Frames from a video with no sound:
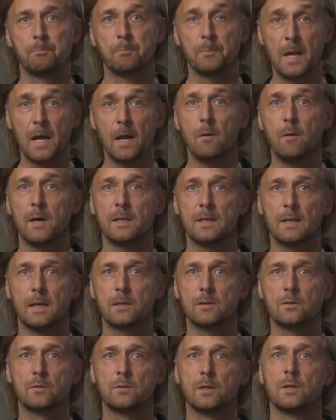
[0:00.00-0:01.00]
Now I'd
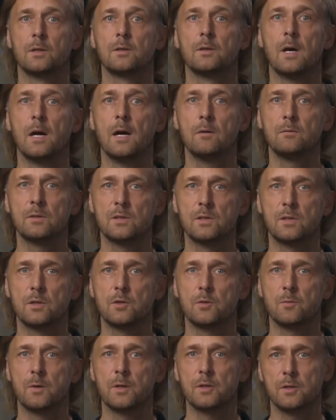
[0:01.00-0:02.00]
like to tell you how the
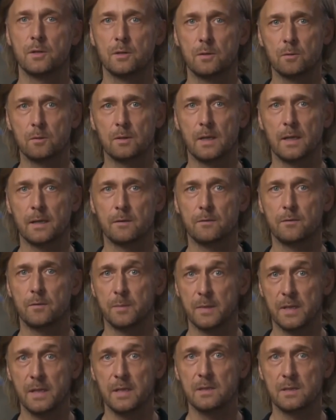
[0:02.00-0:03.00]
situation looked like from
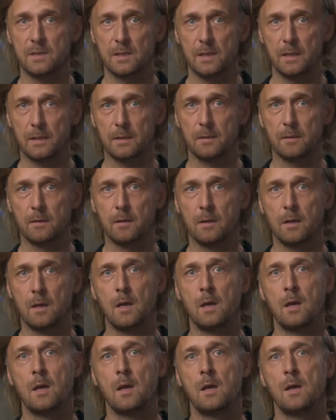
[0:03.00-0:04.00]
the inside.
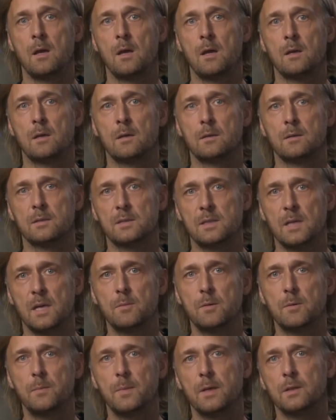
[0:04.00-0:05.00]

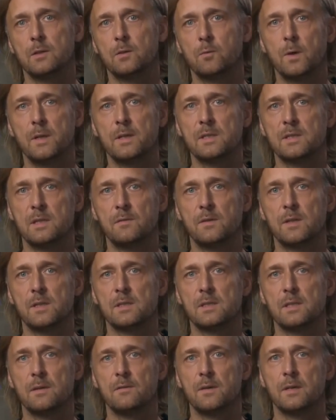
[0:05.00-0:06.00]
Cyberpunk
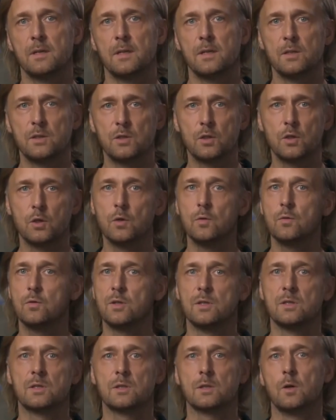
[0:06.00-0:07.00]
2077 is huge
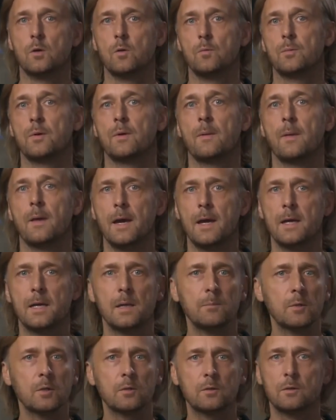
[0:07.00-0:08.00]
in scope, and
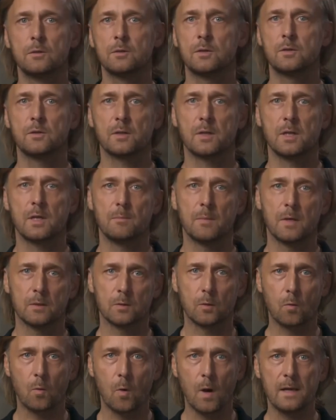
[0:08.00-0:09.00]
I'm not only talking
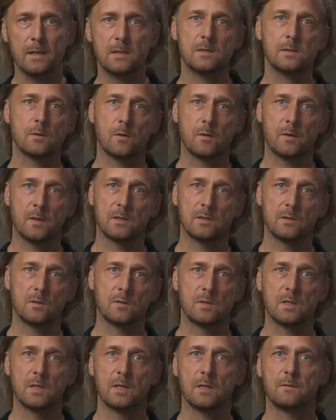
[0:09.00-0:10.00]
about quests or things you
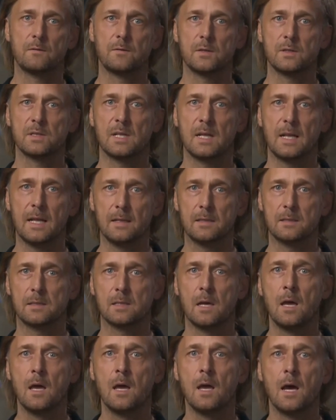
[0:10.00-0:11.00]
see at first glance.
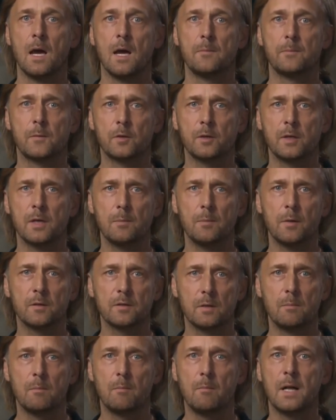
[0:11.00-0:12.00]
I'm talking about
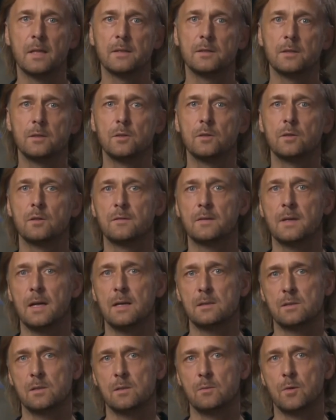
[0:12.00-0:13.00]
a multitude of
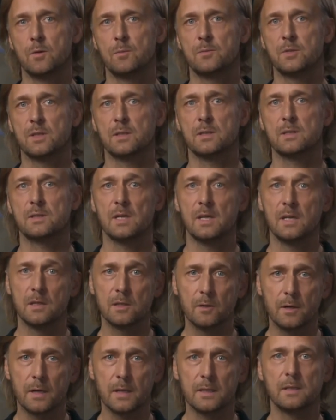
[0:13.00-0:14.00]
custom objects,
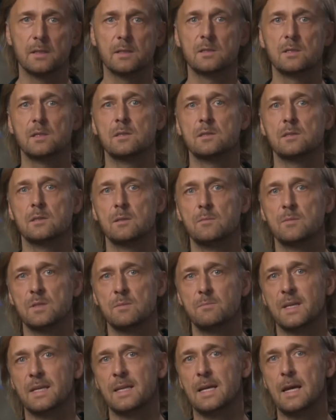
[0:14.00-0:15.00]
interacting systems
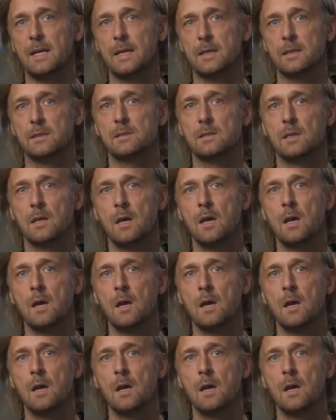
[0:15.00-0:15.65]
and mechanics.